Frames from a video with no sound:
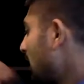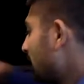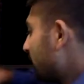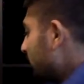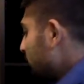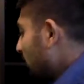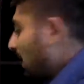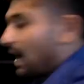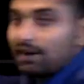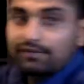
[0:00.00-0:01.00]
And then you'll
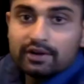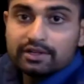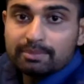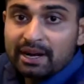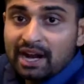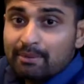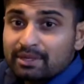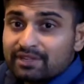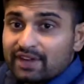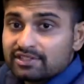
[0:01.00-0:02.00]
have, depending on how
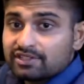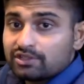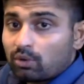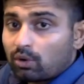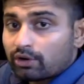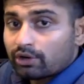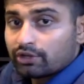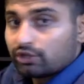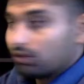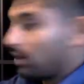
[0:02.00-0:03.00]
many devices you ordered,
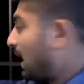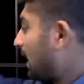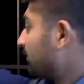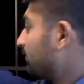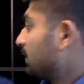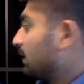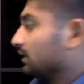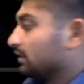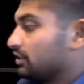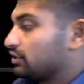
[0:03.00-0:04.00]
you'll have at
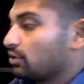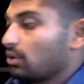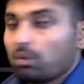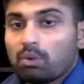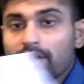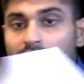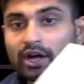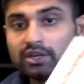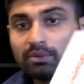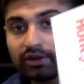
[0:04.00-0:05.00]
least one
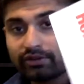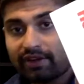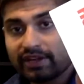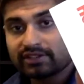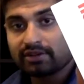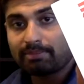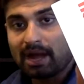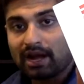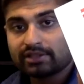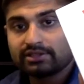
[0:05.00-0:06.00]
Honeywell device in a
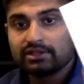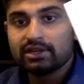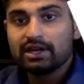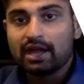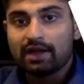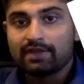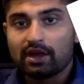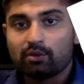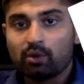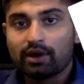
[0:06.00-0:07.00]
box and
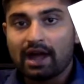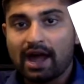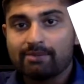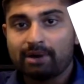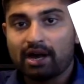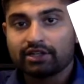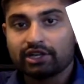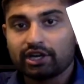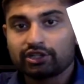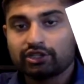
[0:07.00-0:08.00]
then one iPod
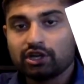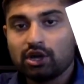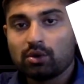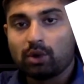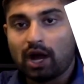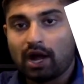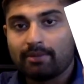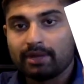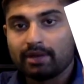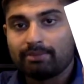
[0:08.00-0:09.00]
Touch
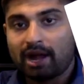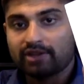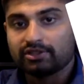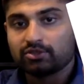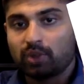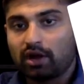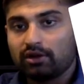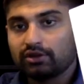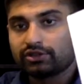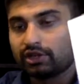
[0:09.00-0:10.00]
in a box as well.
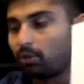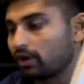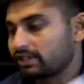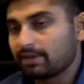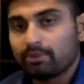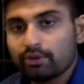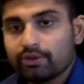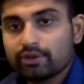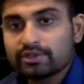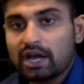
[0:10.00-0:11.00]
So you're going to want to take both
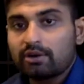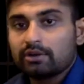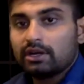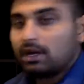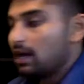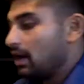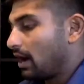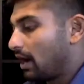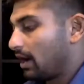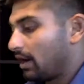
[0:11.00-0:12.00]
of those out,
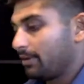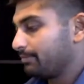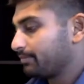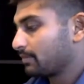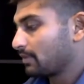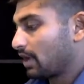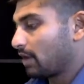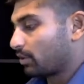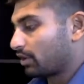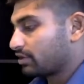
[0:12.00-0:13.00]
and
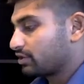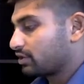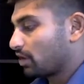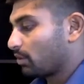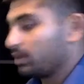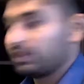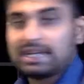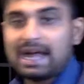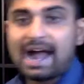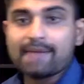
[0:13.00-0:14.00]
we're going to start with
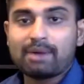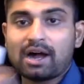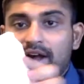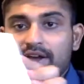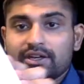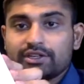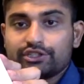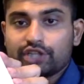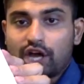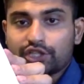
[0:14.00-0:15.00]
the iPod
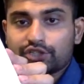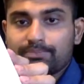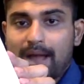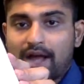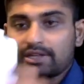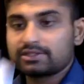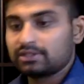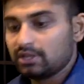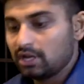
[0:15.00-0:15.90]
Touch box.